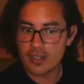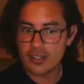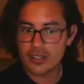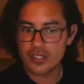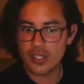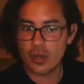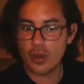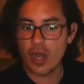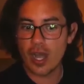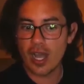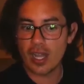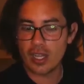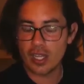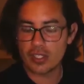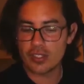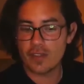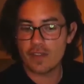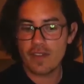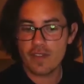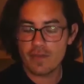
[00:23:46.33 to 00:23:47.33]
So a
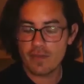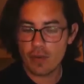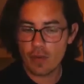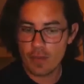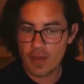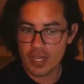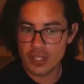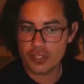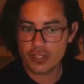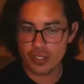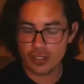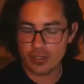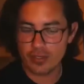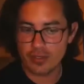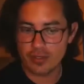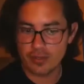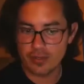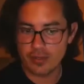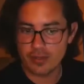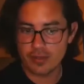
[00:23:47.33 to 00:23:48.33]
lot of
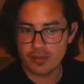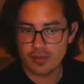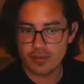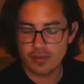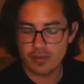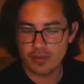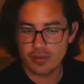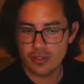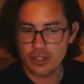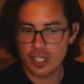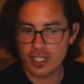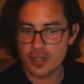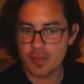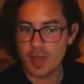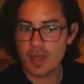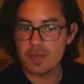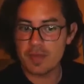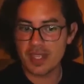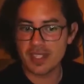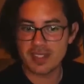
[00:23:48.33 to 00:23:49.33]
information just
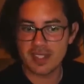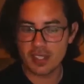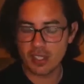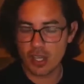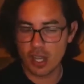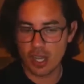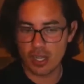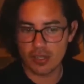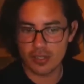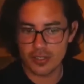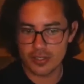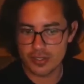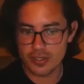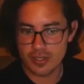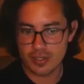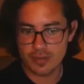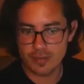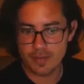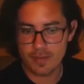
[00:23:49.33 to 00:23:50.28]
by mixing colors.